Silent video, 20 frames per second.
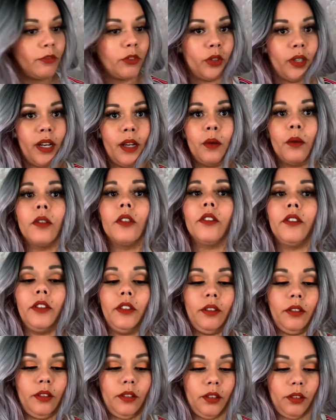Four hours
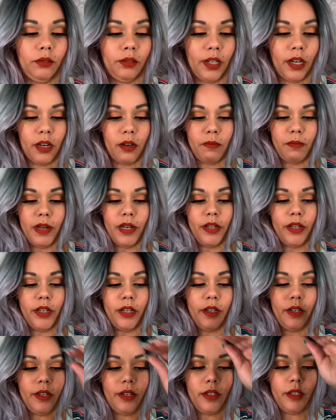is the
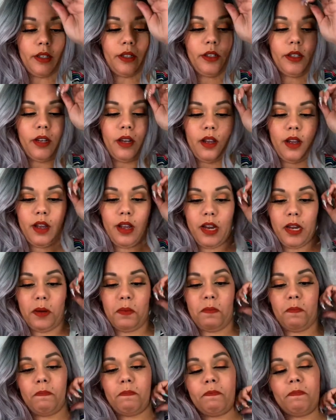recommended
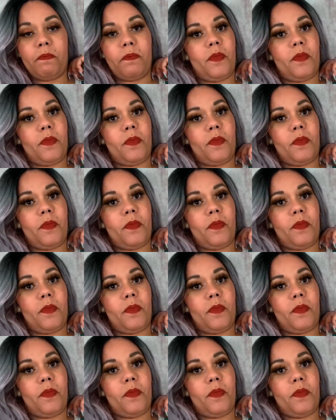time.